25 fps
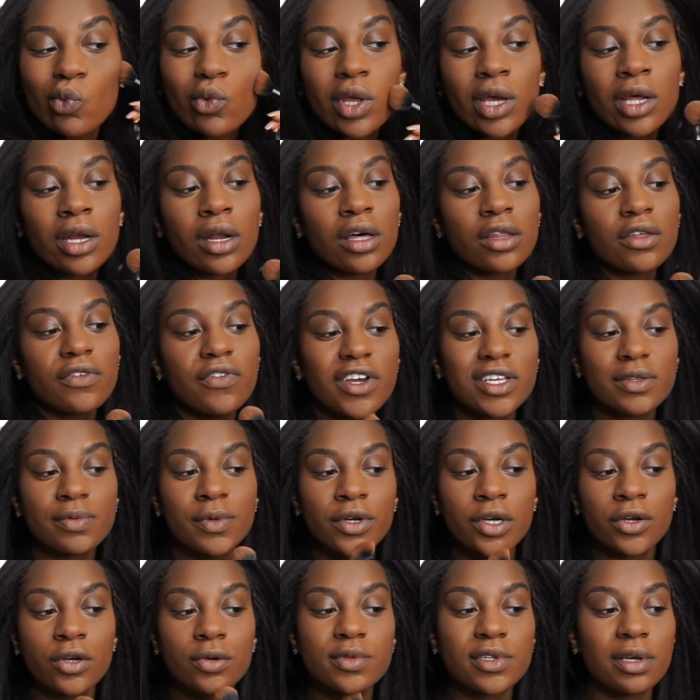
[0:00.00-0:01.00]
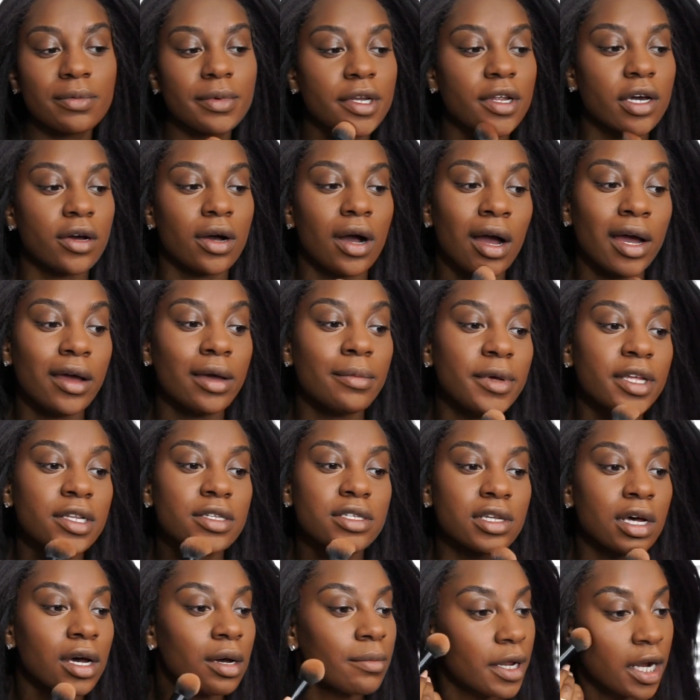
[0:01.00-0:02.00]
in other Facebook groups? Let me know. I am in
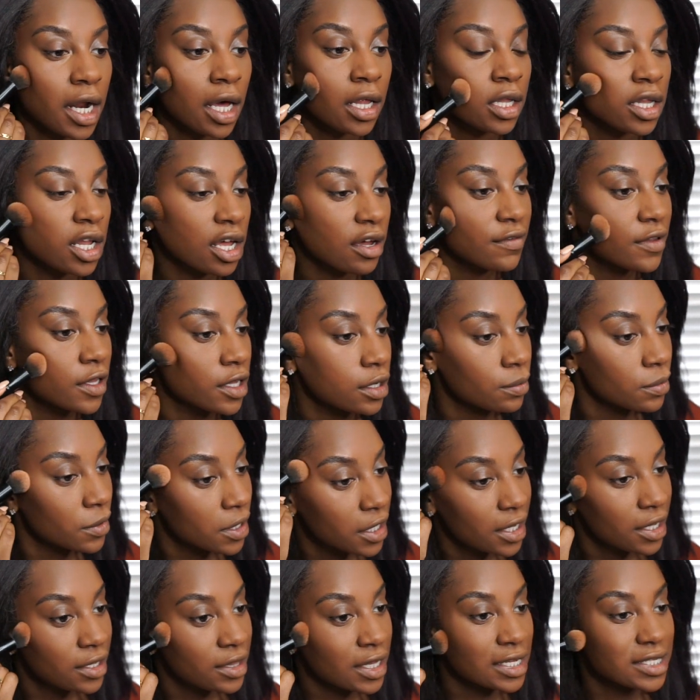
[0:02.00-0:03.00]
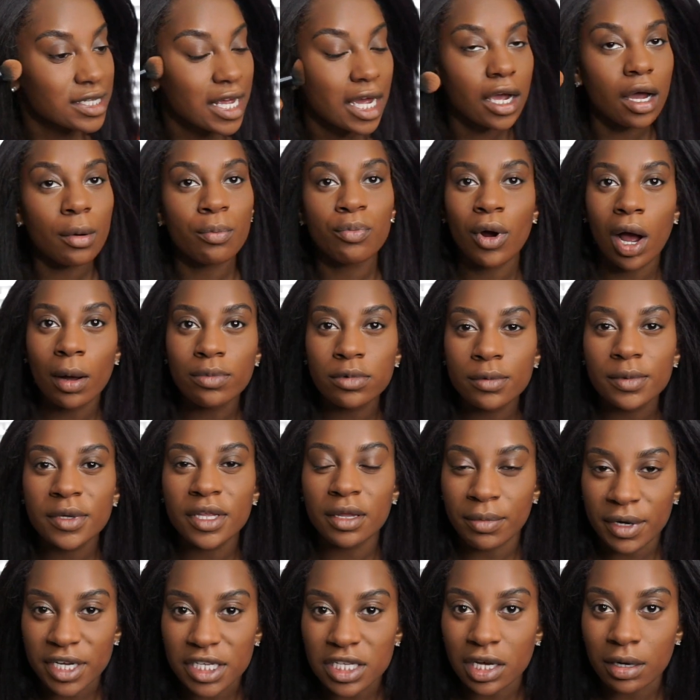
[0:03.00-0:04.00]
some and I love them. That's like probably the
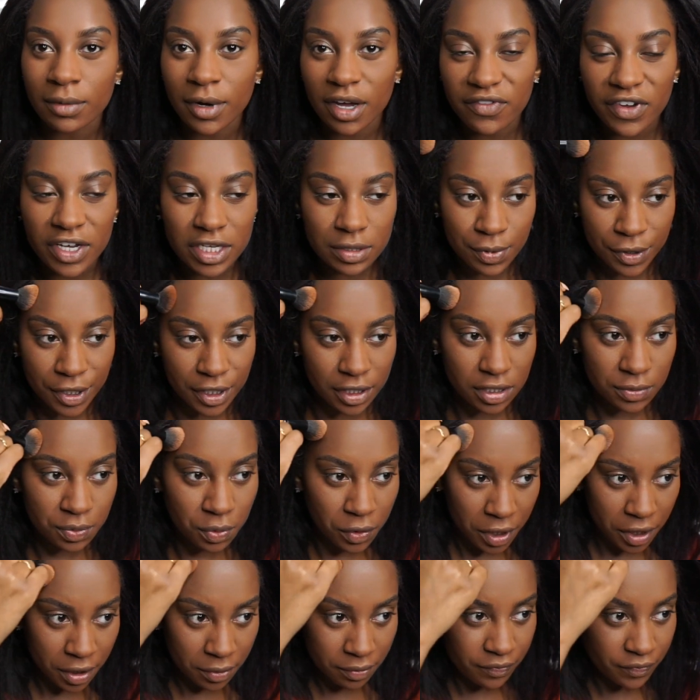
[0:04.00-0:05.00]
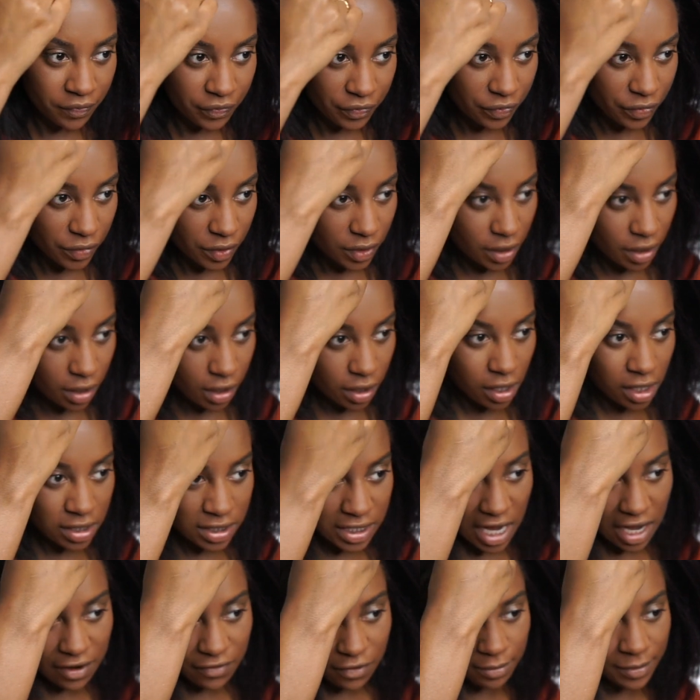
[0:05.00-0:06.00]
best thing about Facebook at this point.
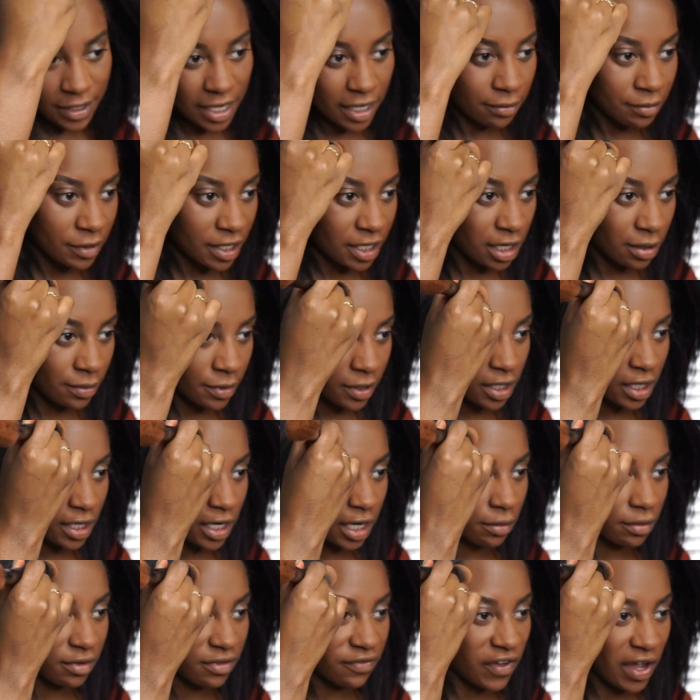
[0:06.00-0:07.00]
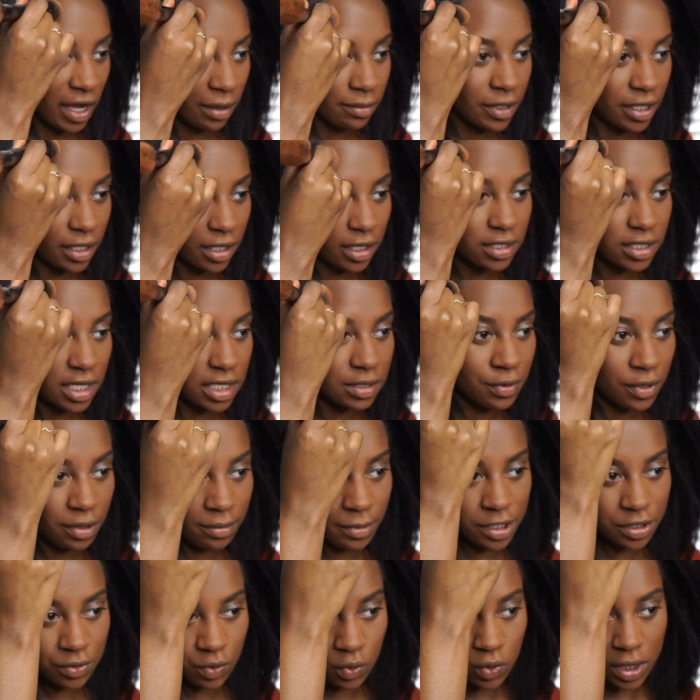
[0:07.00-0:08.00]
Aside from like being able to connect with family, because that's pretty
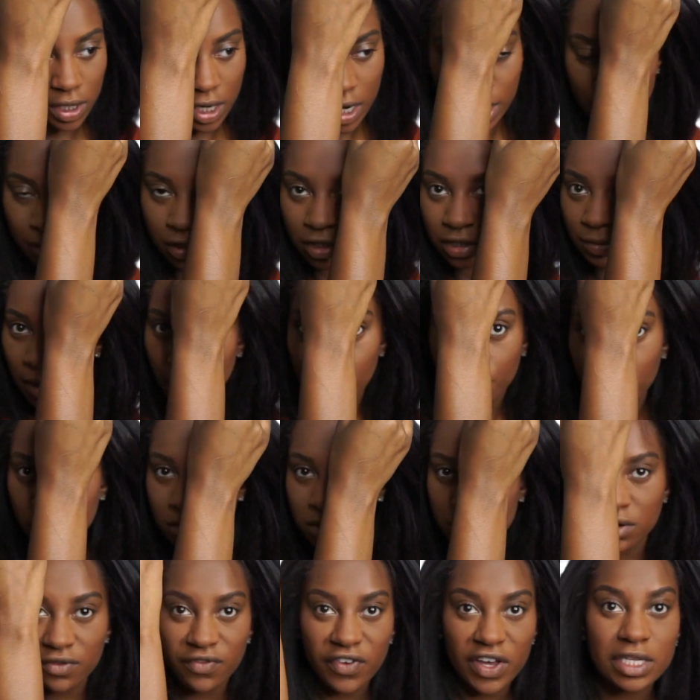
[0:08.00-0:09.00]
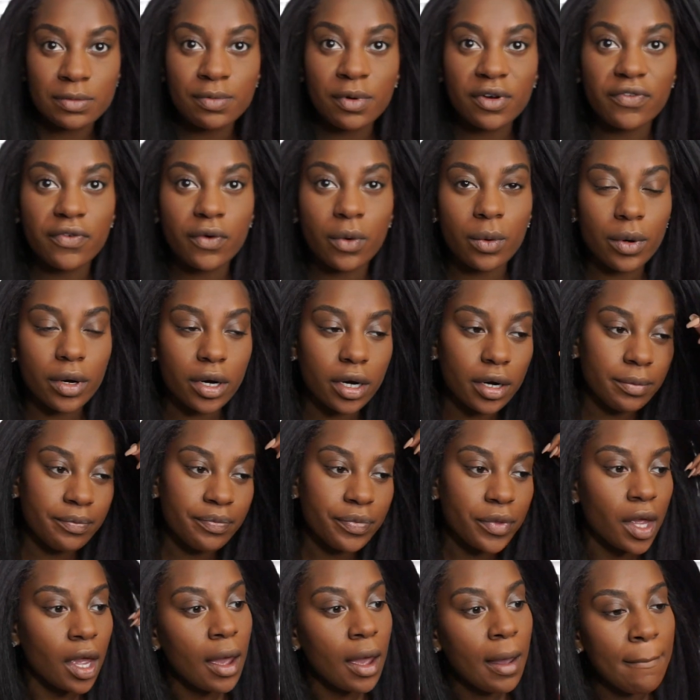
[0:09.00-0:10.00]
much what I use my personal Facebook for.
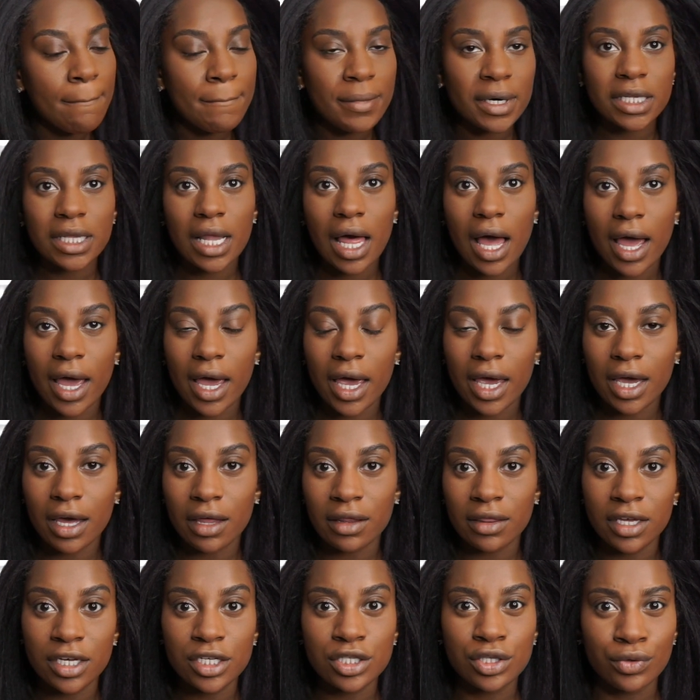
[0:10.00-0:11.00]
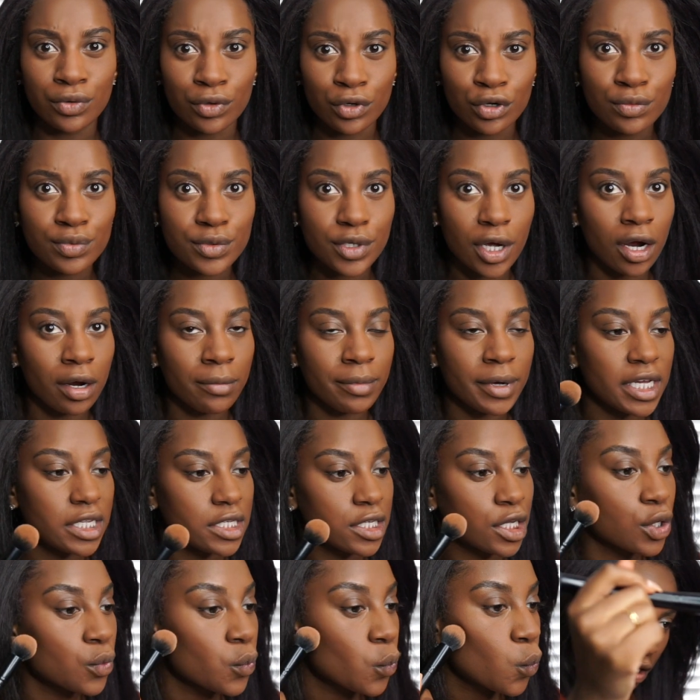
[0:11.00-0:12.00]
But like, these groups are
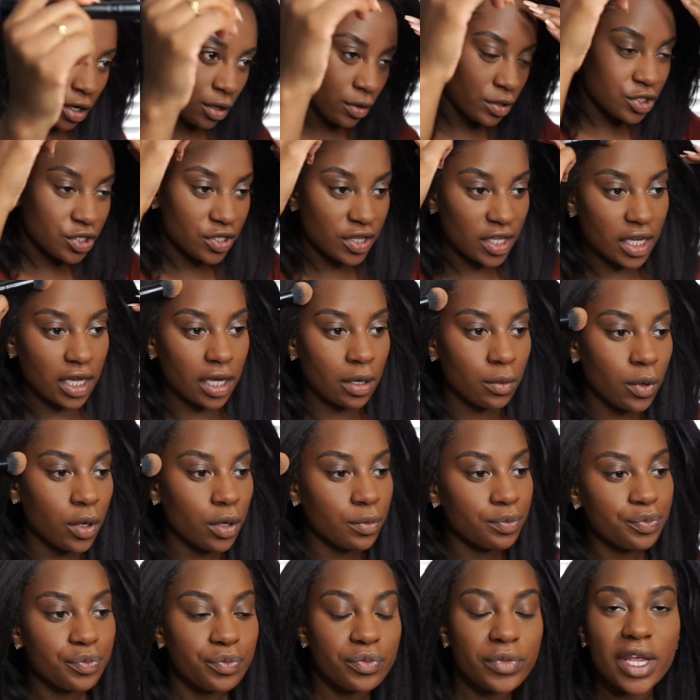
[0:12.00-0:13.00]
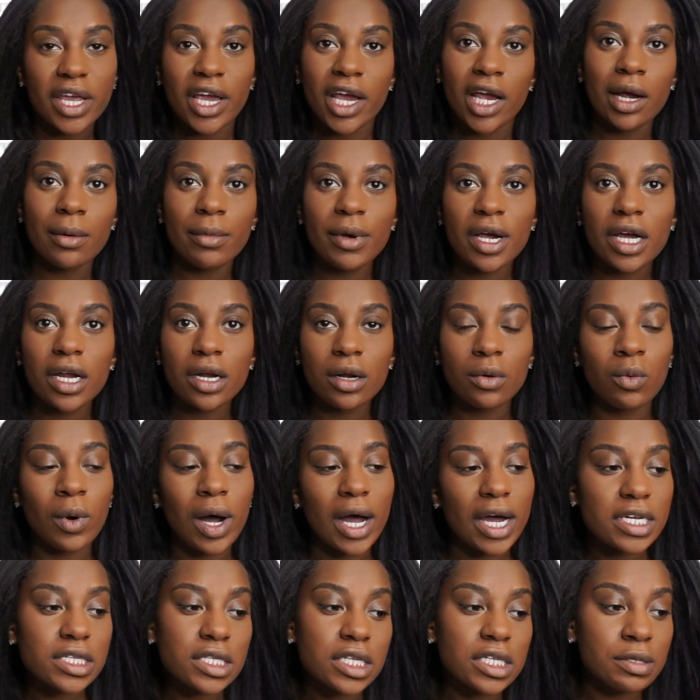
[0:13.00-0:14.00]
amazing. I know what you're thinking. Well, Kameron,
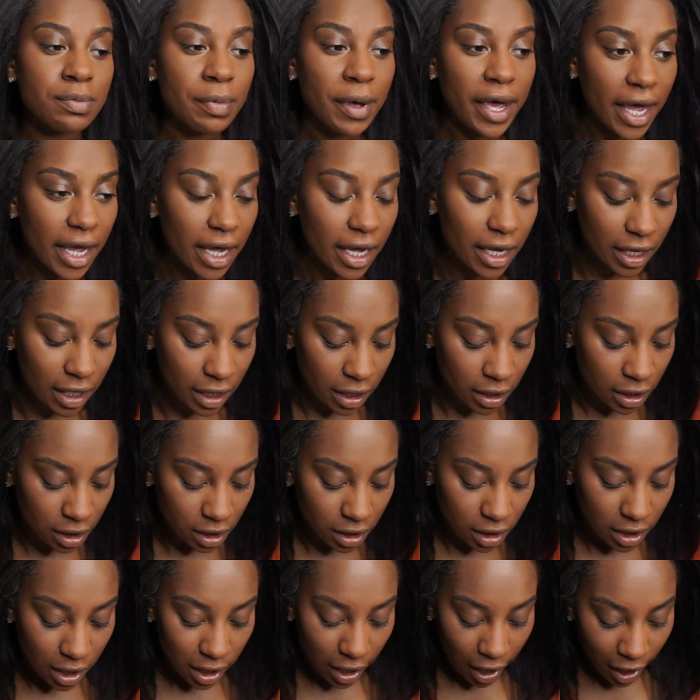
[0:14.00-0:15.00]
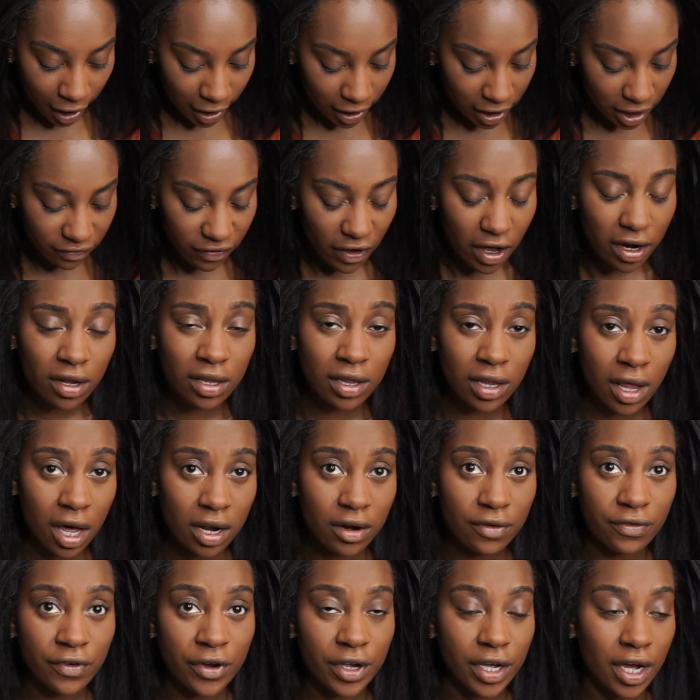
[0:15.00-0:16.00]
why is this paid? I give out a lot
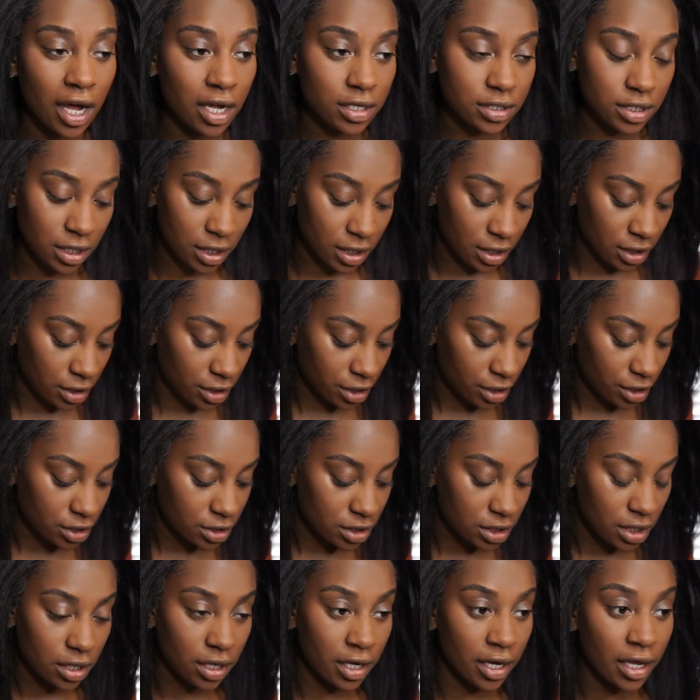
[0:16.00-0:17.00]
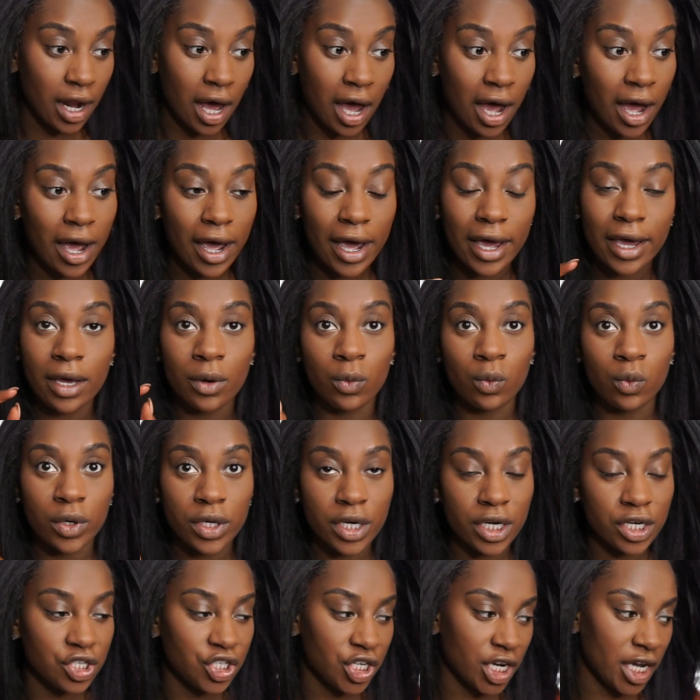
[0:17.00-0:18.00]
of free content, and I
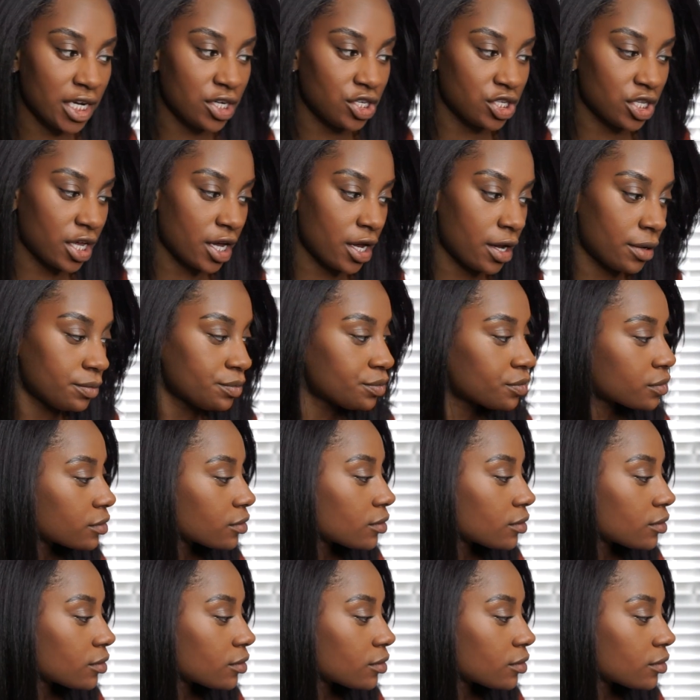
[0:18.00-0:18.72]
wouldn't change that.